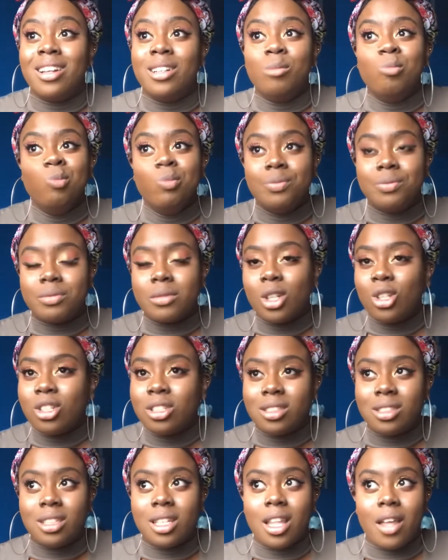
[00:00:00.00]
I
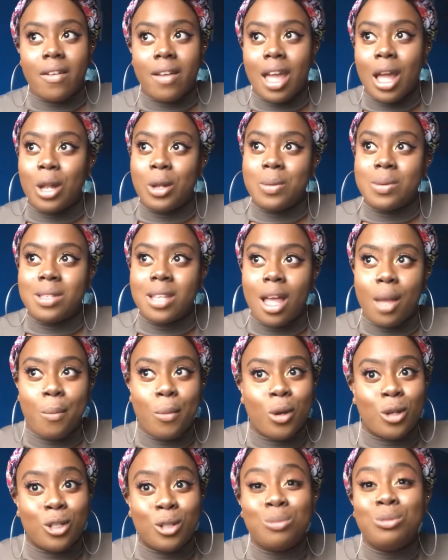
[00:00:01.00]
don't sit there and get upset
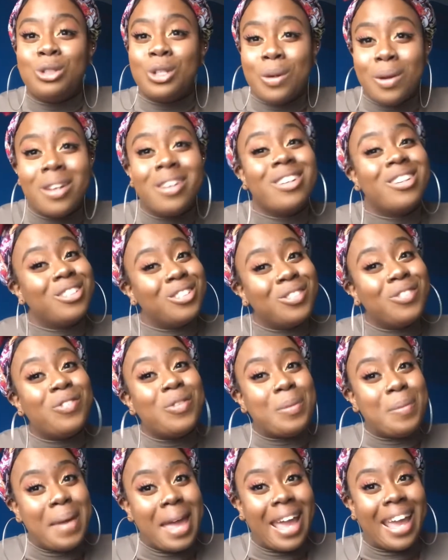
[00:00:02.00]
because I'm doing good
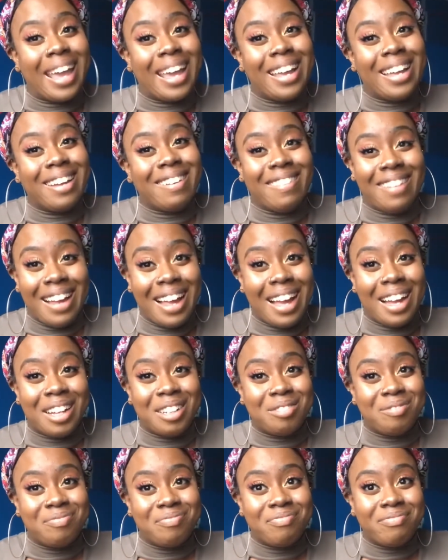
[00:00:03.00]
for me. I
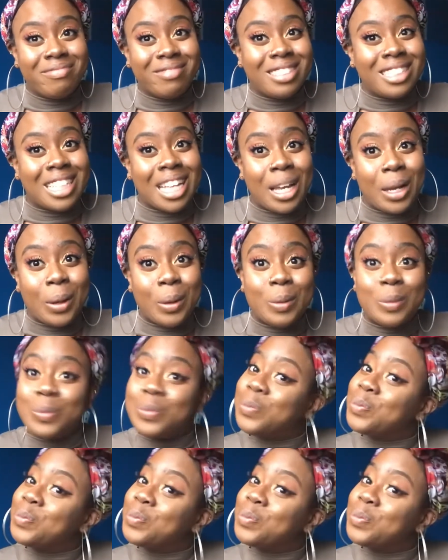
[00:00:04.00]
am. So,